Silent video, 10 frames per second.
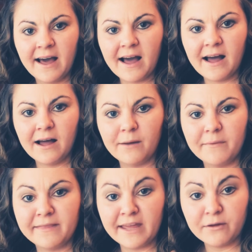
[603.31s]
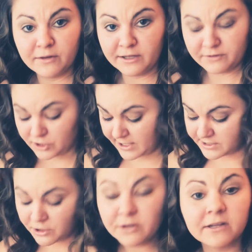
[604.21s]
um, they uh, they
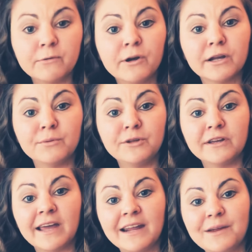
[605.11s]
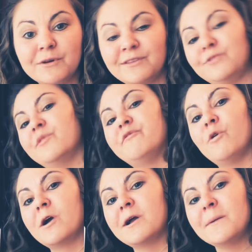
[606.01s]
certainly weren't communicating with you
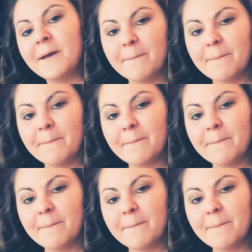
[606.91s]
before,